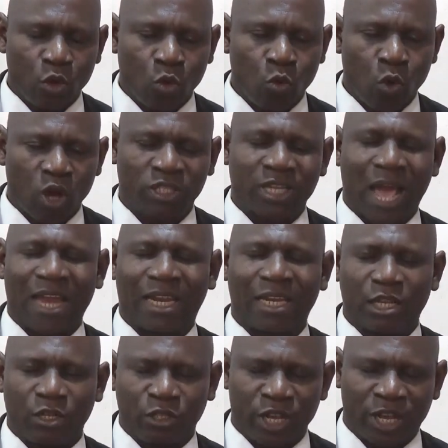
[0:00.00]
what can
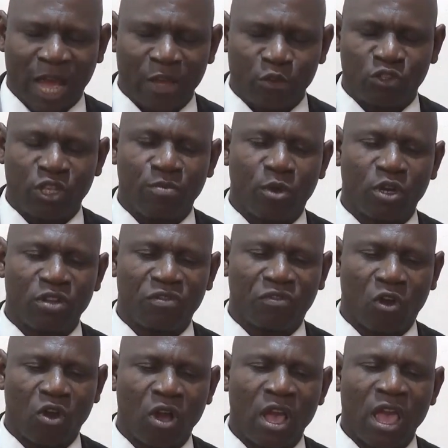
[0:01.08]
they can use the money
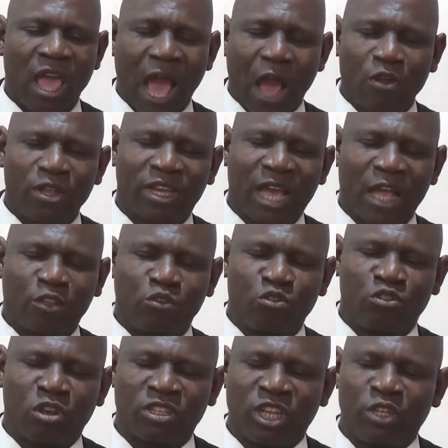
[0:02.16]
for, how they can
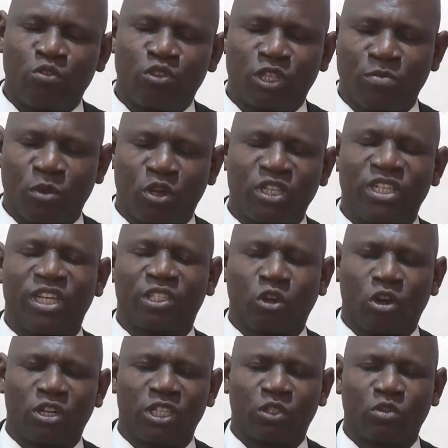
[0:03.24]
usually use the money,
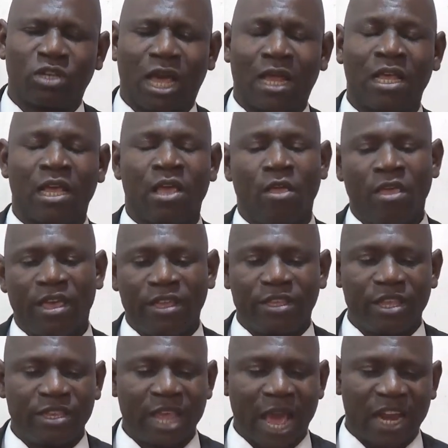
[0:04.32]
return it, so that in
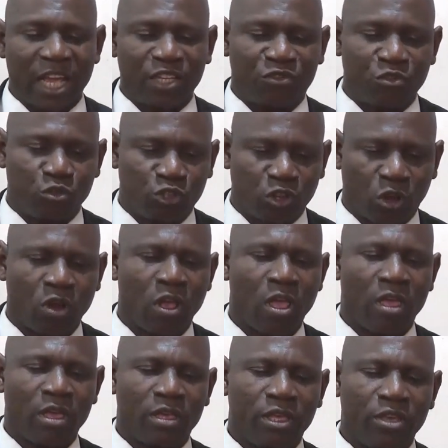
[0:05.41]
the nearest future,
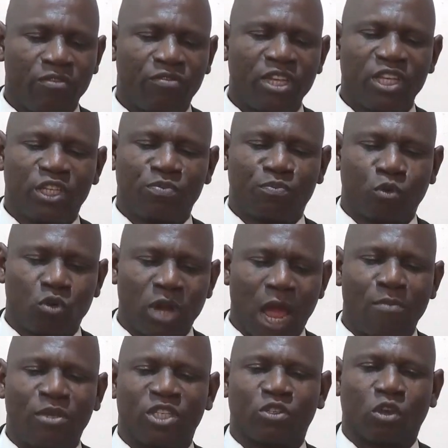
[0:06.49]
if this
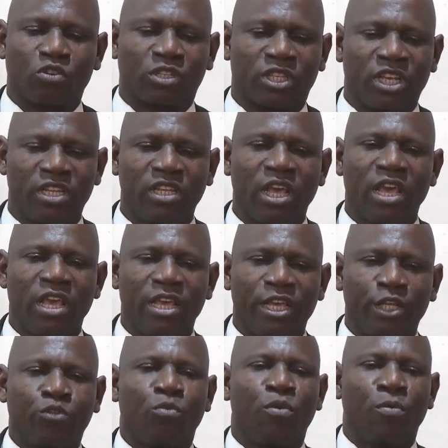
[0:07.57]
program is sustained,
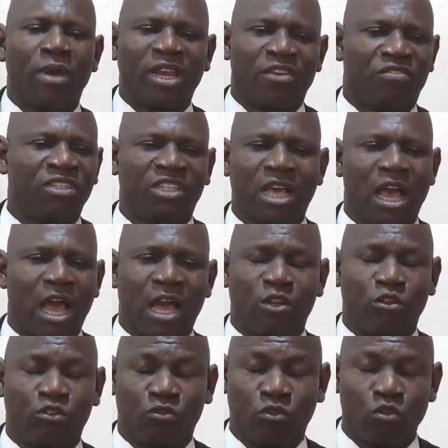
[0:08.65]
it will be beneficial
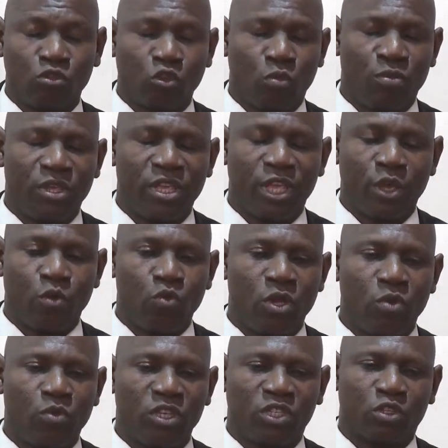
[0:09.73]
and it's going to be a
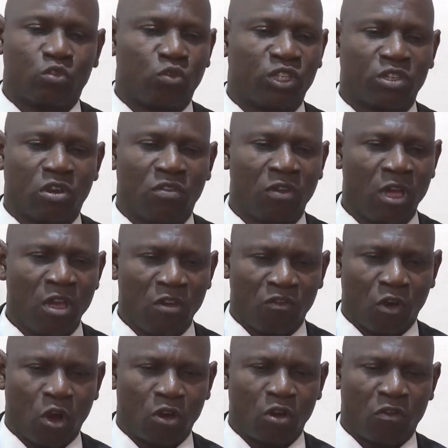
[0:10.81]
win-win situation
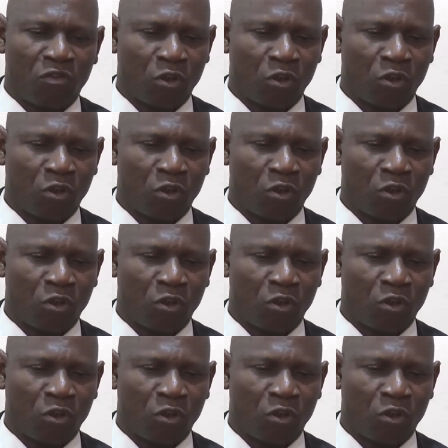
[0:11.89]
for all of